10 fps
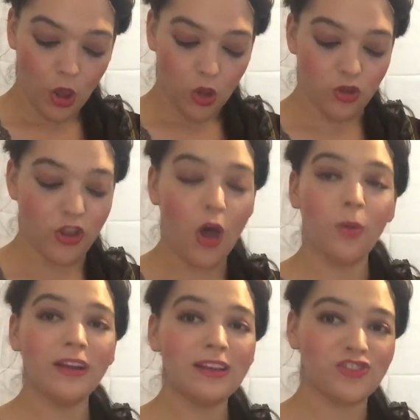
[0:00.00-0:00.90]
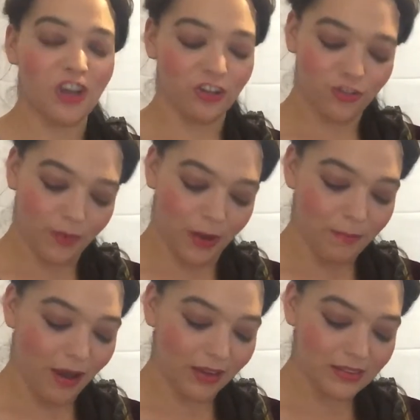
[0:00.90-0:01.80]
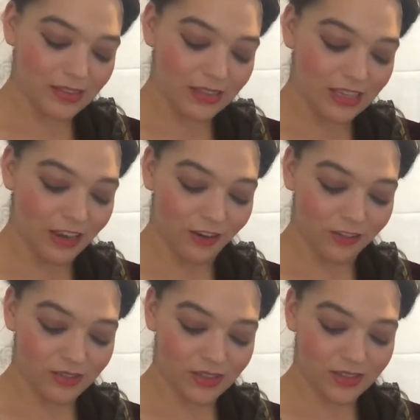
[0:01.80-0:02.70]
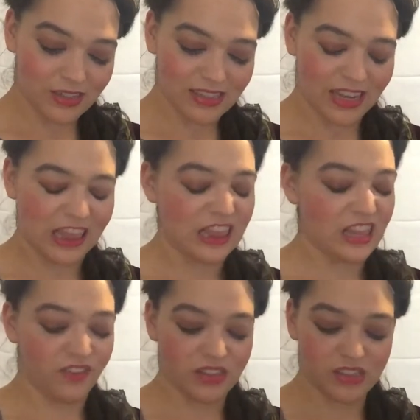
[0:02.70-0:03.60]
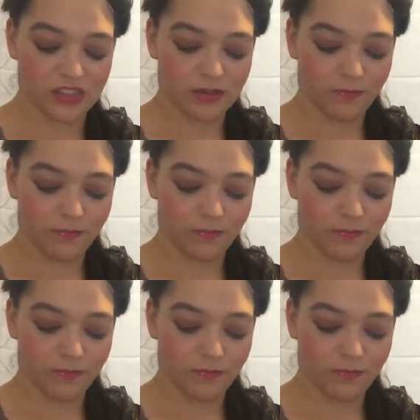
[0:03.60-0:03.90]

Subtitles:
No one has challenged my mind in years, and I love it.